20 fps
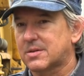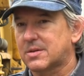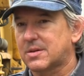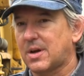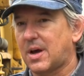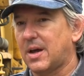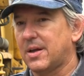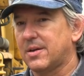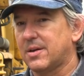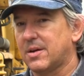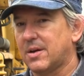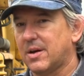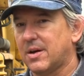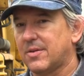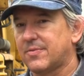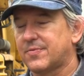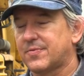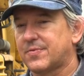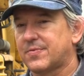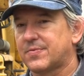kind
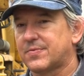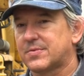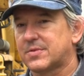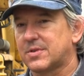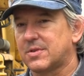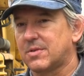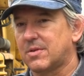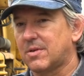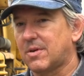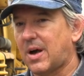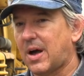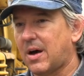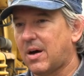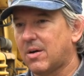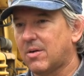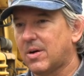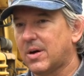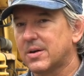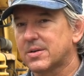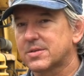enough to
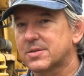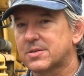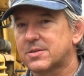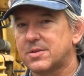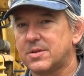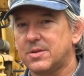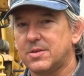allow us to